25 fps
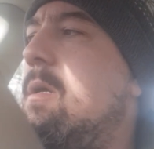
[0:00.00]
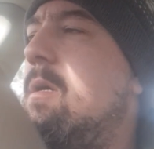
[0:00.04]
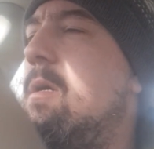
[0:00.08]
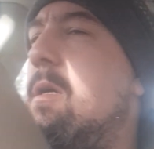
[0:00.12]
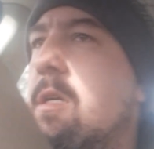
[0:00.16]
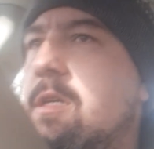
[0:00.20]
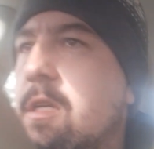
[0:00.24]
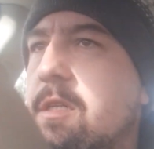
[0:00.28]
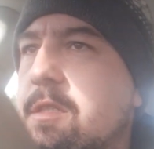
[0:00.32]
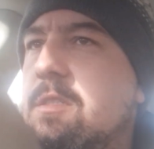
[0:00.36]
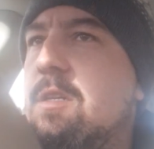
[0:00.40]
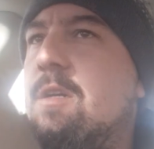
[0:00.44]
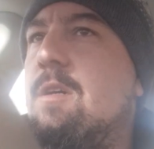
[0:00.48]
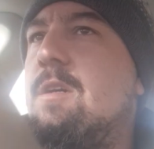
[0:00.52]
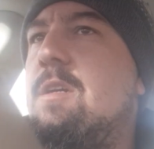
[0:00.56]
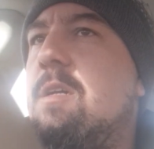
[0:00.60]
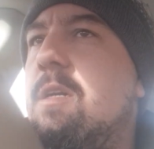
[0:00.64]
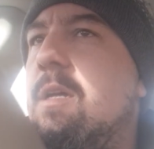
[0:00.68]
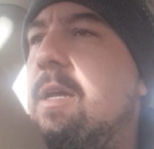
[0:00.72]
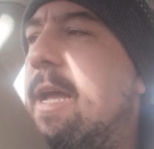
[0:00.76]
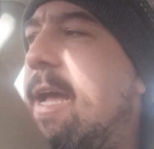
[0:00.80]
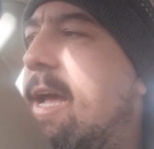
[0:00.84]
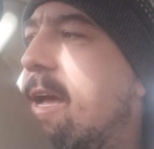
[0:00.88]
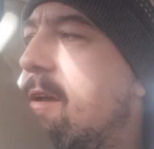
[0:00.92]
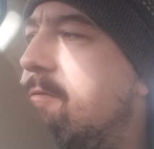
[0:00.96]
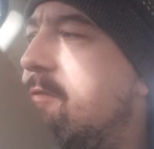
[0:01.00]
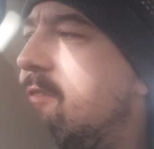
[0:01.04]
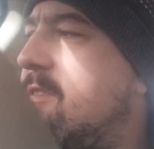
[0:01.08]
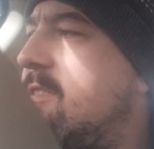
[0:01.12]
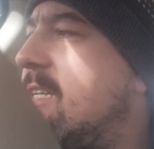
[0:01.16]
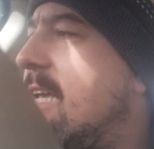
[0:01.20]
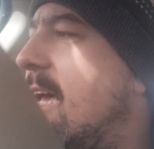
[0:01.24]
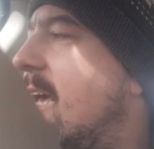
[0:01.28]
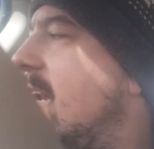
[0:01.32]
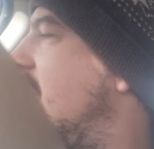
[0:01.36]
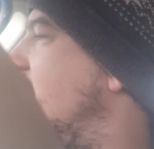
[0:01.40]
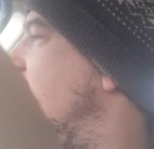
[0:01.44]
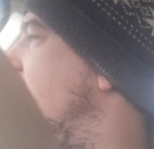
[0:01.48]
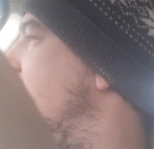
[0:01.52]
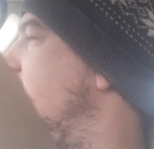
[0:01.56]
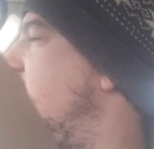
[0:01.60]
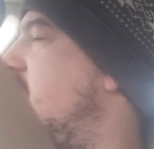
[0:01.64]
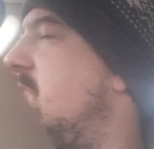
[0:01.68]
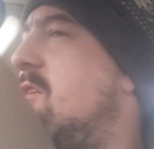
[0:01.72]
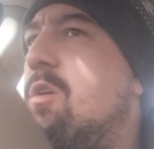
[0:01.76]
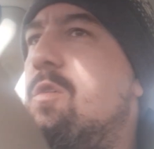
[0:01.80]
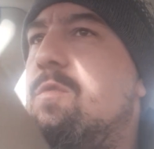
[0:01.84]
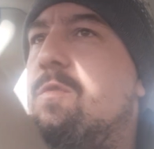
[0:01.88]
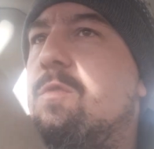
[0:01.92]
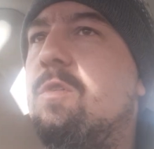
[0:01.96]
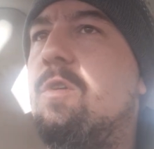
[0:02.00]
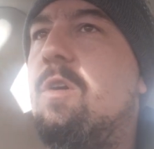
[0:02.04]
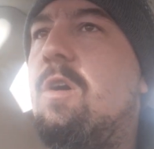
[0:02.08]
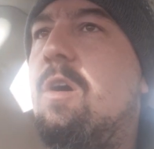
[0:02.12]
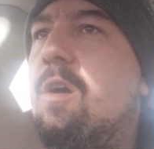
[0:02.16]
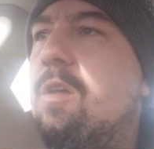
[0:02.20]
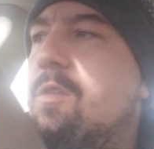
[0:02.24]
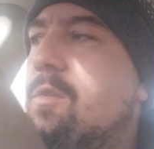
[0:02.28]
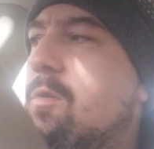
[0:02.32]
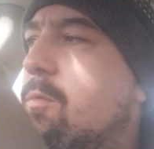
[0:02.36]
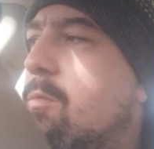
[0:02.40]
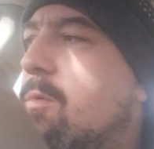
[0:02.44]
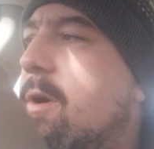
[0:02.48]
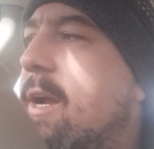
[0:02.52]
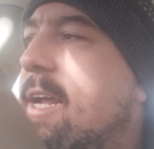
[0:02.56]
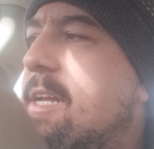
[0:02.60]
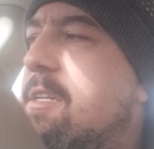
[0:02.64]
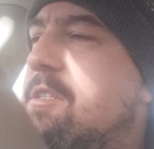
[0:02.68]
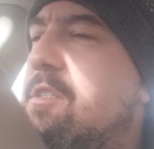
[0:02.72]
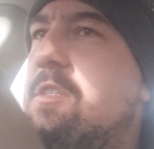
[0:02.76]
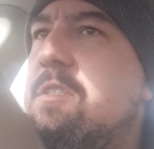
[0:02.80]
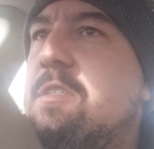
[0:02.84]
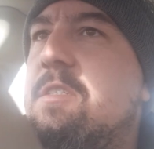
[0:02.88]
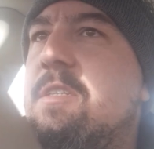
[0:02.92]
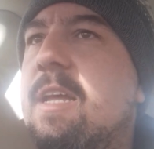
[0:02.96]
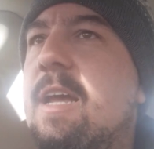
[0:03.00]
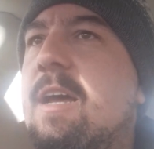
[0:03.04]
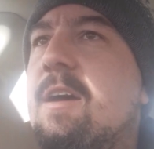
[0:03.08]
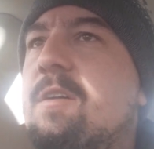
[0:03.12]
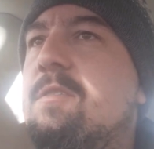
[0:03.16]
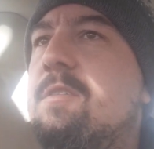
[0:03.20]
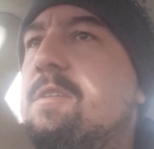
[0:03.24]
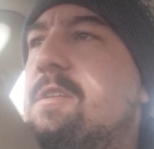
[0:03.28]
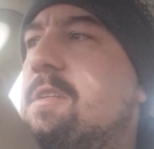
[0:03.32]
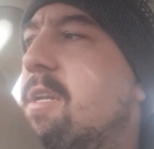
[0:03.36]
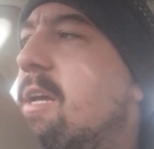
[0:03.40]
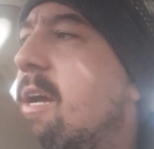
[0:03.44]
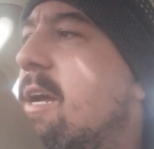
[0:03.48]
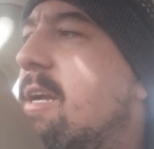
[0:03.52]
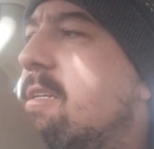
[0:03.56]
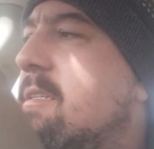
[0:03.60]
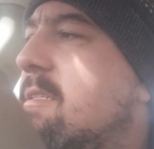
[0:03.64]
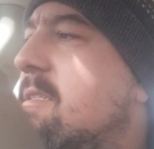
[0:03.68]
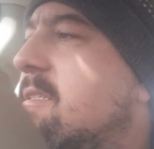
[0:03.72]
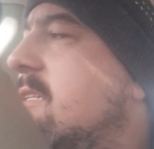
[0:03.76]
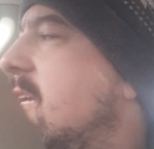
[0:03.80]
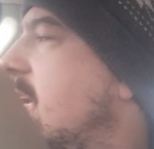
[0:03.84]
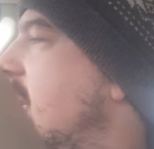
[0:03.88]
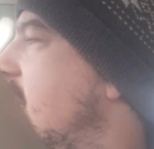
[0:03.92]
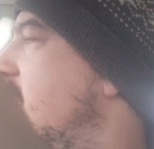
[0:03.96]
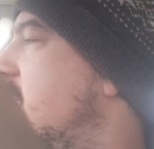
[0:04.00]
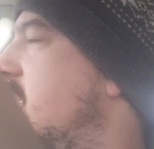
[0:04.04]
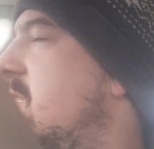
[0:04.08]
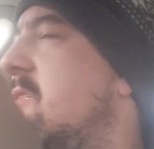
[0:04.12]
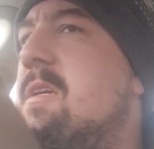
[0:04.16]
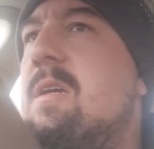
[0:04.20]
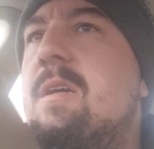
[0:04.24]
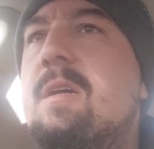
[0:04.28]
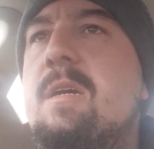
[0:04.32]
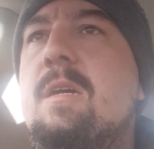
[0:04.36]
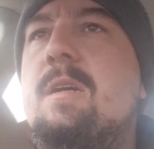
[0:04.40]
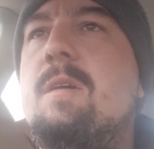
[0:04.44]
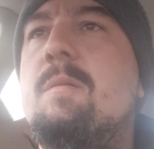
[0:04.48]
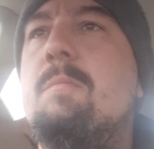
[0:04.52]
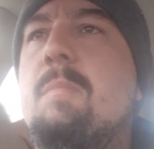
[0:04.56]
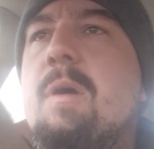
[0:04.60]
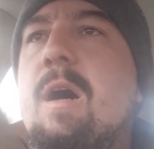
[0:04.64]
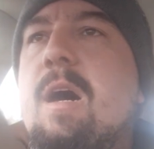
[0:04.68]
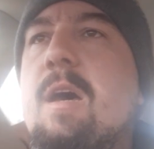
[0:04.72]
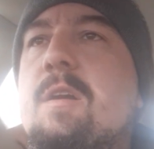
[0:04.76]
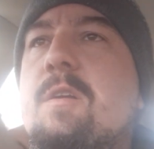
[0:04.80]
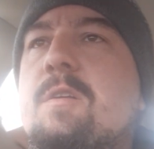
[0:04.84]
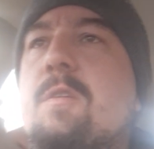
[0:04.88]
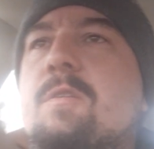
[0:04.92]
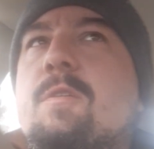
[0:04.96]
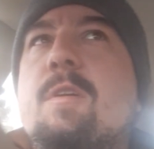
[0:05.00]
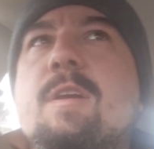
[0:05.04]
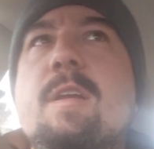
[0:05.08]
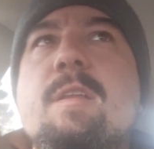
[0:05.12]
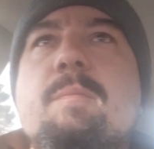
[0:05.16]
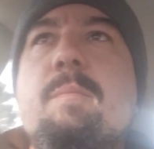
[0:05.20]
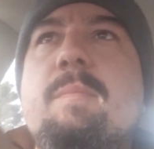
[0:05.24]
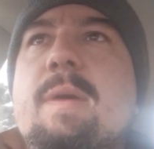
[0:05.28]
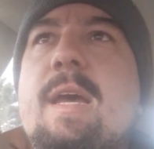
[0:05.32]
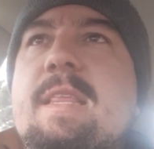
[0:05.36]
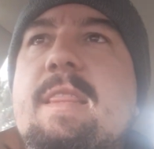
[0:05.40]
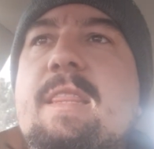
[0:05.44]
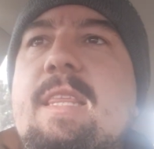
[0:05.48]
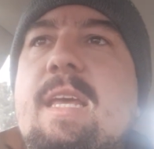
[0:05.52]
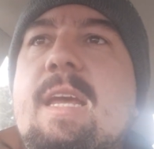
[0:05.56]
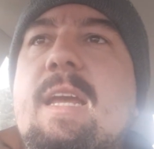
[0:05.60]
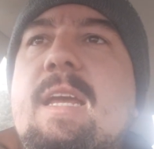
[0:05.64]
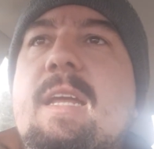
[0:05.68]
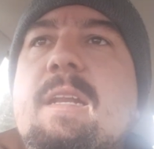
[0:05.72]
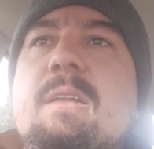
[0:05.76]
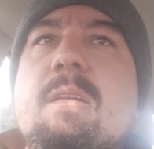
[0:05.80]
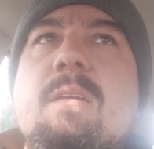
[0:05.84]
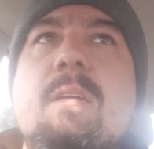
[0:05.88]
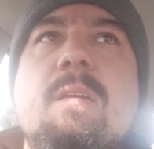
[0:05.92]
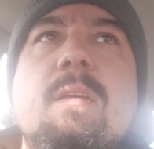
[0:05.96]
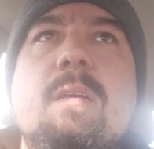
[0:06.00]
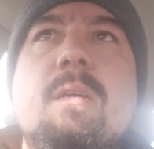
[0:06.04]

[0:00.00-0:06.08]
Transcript: because they're going to have satellites over all the ranches now in the United States monitoring the methane.